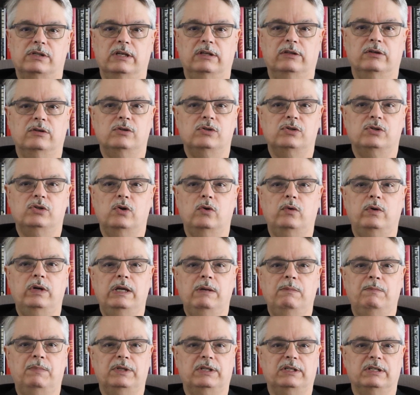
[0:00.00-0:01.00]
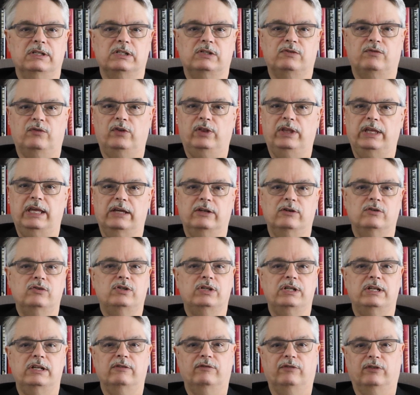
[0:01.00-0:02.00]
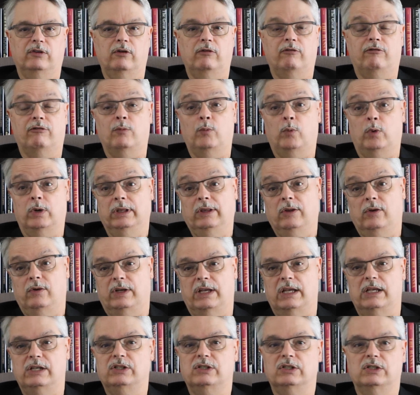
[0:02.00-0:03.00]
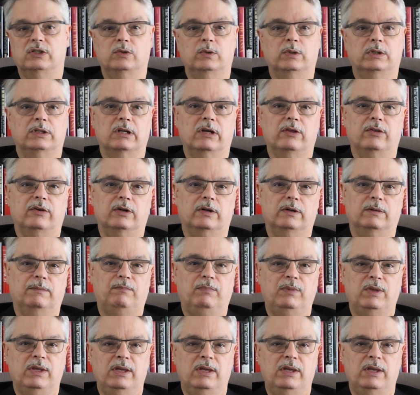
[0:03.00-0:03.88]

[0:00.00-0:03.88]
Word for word: then there is no impetus for the energy to flow from one location to another.